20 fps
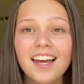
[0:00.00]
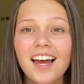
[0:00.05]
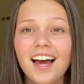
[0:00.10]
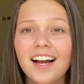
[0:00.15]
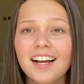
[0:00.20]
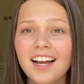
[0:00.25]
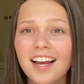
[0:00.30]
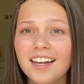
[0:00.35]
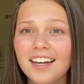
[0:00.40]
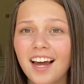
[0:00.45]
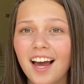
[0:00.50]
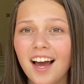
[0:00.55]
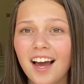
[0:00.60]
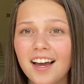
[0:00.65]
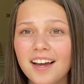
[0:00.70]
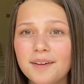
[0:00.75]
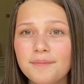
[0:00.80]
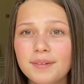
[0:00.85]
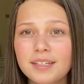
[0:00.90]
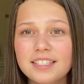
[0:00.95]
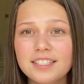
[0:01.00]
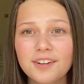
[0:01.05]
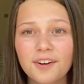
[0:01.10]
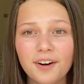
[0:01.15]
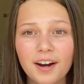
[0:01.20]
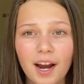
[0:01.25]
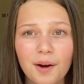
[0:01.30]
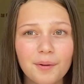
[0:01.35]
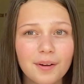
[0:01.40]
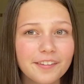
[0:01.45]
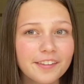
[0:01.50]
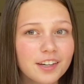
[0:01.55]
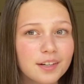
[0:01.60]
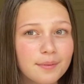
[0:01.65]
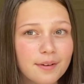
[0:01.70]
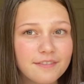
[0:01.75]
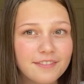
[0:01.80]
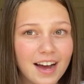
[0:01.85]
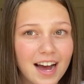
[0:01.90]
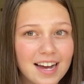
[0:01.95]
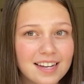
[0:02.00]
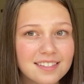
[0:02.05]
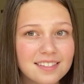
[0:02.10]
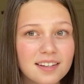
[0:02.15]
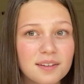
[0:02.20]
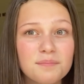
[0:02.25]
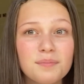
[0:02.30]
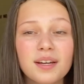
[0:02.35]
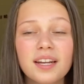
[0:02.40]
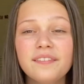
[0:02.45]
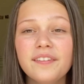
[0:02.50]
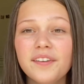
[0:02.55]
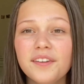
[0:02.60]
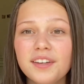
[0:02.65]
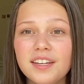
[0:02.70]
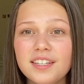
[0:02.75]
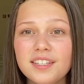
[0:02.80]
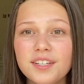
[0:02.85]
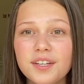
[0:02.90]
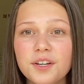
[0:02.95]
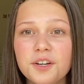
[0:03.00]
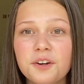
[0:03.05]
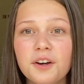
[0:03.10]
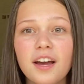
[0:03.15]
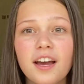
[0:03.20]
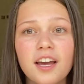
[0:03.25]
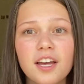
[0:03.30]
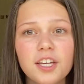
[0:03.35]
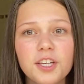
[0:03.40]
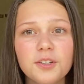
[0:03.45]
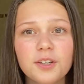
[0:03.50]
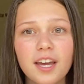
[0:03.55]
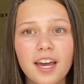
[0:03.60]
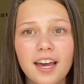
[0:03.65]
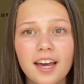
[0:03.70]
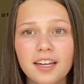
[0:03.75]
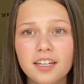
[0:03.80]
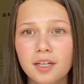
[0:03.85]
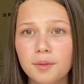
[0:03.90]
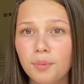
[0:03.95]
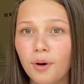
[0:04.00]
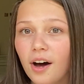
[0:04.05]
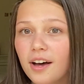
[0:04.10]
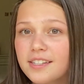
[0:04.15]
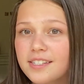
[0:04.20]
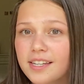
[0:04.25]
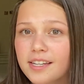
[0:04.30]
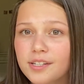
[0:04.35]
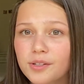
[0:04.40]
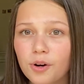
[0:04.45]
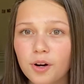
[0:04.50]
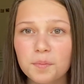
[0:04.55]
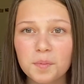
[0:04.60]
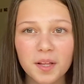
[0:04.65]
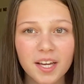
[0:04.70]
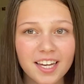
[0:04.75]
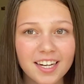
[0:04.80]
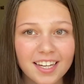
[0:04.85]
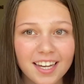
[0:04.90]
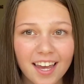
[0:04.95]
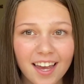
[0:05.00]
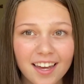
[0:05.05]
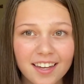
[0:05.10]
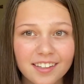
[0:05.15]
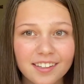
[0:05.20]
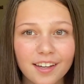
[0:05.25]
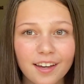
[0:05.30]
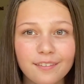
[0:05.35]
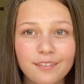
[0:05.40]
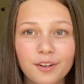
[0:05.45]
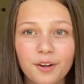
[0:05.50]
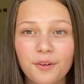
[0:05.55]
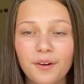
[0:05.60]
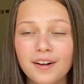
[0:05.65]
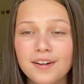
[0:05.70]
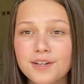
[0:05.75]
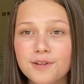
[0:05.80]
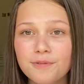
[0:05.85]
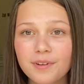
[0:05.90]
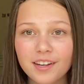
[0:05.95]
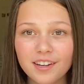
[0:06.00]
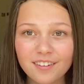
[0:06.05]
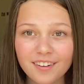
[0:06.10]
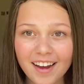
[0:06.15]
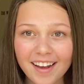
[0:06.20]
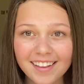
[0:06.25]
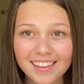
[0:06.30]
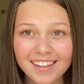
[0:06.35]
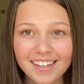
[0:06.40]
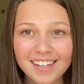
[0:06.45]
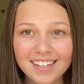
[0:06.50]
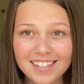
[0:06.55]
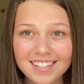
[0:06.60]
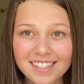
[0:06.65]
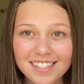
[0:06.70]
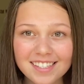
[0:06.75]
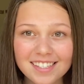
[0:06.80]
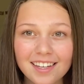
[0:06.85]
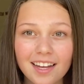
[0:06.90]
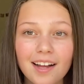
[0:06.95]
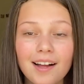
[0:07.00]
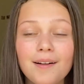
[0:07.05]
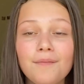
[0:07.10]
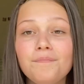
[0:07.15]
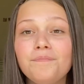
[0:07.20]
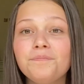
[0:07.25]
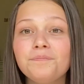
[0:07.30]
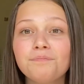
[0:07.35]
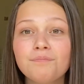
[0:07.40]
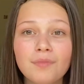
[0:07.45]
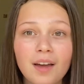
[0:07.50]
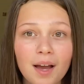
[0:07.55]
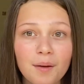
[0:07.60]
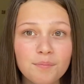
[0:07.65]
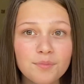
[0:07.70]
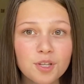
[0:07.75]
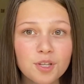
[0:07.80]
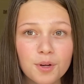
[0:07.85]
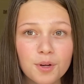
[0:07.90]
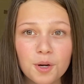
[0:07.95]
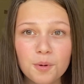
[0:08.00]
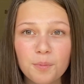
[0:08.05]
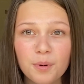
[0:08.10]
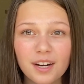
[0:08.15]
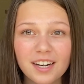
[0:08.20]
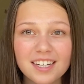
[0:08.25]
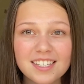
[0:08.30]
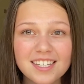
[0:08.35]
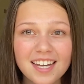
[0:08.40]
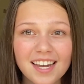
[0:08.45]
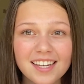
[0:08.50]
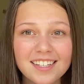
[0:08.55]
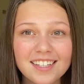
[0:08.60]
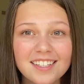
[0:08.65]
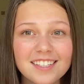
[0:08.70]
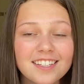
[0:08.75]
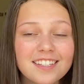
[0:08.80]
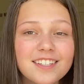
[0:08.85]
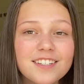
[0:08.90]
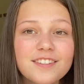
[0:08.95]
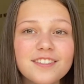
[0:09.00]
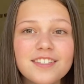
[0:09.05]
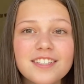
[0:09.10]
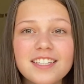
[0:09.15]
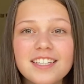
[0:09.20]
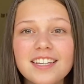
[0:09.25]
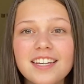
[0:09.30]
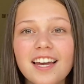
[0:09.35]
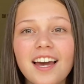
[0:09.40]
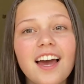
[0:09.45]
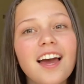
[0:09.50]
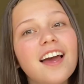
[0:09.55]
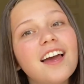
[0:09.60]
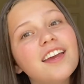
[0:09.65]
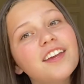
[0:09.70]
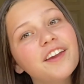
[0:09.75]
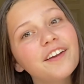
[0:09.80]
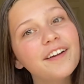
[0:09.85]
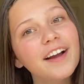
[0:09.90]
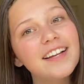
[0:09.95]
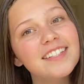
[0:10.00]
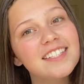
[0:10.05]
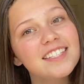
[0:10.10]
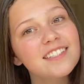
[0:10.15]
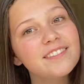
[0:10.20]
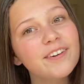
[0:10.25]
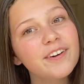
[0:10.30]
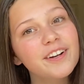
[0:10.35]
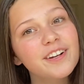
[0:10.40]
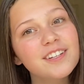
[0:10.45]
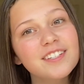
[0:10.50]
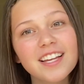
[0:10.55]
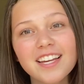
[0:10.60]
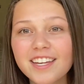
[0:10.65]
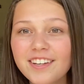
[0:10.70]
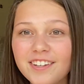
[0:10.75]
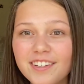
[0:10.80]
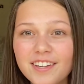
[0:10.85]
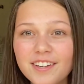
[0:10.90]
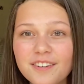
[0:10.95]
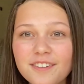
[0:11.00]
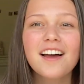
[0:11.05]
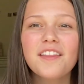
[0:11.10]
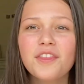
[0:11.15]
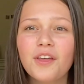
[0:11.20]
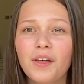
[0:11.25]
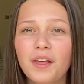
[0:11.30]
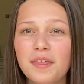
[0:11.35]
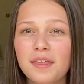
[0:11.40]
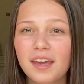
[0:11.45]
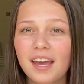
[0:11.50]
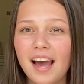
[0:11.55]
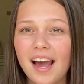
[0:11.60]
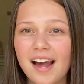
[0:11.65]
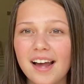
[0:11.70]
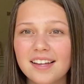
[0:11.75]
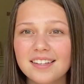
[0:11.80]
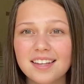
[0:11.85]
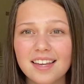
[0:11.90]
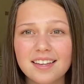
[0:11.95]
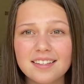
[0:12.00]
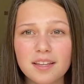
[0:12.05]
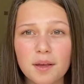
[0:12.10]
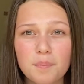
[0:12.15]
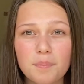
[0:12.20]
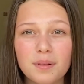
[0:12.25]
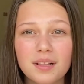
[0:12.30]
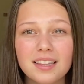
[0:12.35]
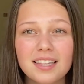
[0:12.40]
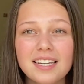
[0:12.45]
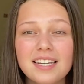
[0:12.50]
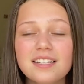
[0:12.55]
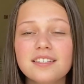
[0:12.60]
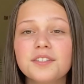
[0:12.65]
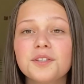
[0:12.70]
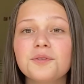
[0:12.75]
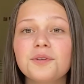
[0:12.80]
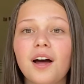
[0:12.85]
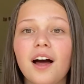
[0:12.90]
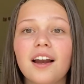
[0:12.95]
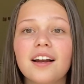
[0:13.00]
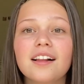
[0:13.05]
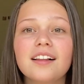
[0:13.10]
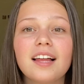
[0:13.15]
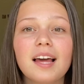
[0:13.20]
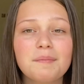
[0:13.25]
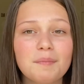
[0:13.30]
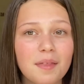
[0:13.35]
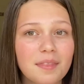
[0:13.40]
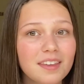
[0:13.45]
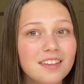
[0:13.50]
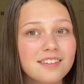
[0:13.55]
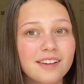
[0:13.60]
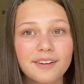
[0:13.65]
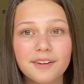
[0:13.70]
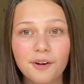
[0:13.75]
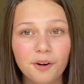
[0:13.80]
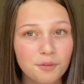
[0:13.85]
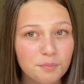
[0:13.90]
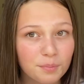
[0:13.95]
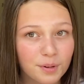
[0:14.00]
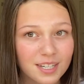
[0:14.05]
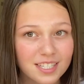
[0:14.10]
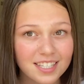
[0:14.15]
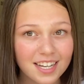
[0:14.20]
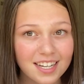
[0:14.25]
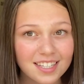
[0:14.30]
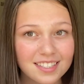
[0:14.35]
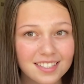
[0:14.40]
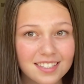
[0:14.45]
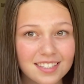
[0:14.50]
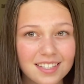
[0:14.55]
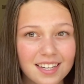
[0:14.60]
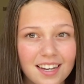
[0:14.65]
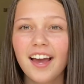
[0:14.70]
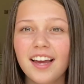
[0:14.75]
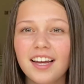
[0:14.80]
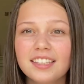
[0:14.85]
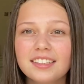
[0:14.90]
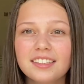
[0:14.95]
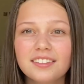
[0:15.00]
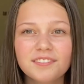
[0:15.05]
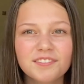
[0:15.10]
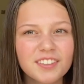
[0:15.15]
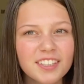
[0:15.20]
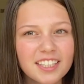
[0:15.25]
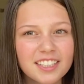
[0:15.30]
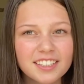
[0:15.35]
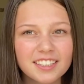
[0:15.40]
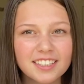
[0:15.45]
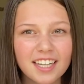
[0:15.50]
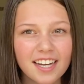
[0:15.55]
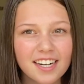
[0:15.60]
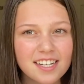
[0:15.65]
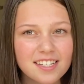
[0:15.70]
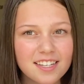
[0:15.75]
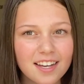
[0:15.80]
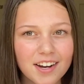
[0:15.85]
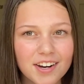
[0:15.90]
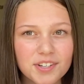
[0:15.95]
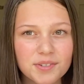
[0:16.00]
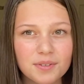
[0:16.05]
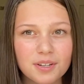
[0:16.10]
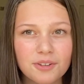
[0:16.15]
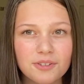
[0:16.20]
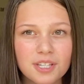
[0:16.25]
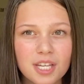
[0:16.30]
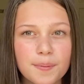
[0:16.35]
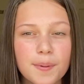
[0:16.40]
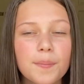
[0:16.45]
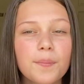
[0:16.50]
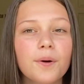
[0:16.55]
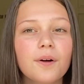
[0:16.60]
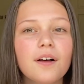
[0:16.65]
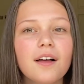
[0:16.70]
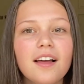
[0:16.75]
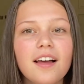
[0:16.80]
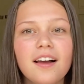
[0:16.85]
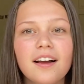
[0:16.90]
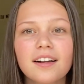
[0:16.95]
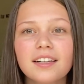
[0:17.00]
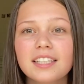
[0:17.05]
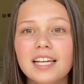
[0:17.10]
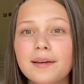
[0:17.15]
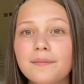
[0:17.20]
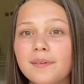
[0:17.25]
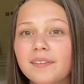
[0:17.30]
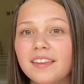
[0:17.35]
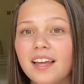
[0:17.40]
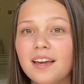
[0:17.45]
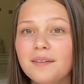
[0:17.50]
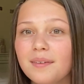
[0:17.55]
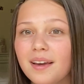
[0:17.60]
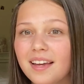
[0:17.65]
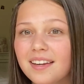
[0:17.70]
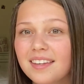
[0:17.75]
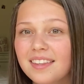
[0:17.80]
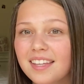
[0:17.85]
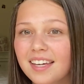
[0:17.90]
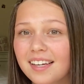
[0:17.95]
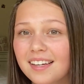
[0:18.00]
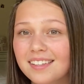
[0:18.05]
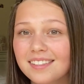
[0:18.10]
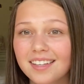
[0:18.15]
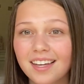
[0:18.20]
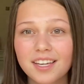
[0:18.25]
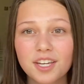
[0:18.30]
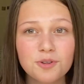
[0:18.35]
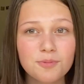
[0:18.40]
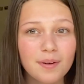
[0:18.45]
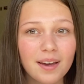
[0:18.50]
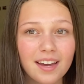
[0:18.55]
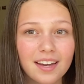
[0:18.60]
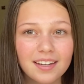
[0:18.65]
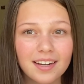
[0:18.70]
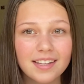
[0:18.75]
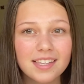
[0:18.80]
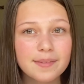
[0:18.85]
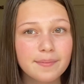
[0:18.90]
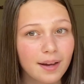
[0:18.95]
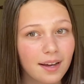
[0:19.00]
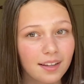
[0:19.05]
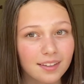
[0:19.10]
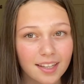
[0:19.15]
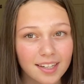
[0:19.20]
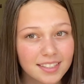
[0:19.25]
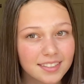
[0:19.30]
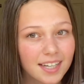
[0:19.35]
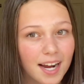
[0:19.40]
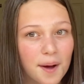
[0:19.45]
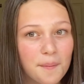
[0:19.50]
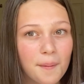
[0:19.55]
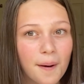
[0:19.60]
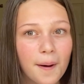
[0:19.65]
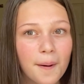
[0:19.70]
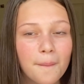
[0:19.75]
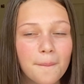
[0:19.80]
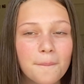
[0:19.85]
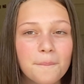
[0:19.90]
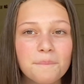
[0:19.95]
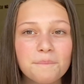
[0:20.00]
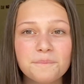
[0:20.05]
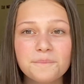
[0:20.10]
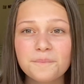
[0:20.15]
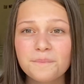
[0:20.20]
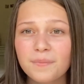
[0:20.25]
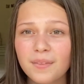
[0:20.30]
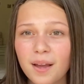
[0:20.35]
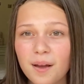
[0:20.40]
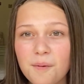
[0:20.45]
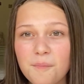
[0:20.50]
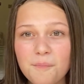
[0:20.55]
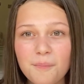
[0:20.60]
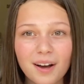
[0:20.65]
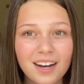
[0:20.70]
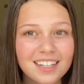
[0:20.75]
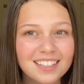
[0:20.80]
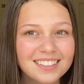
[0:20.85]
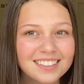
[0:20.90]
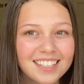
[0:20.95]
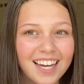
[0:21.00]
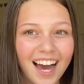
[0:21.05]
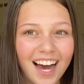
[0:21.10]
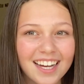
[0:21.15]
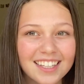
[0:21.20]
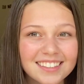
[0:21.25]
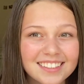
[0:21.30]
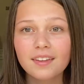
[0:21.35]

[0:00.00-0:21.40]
Again, I'm sorry I went a little bit fast, but if you need to, you can pause it or play it again if you're going to recreate these. I'm duper excited to see you guys' photos that you use. The only thing I ask is please do not claim that these are your own presets. It really just kind of sucks when you see people claim they made things that you made and spent a lot of time on. But yeah.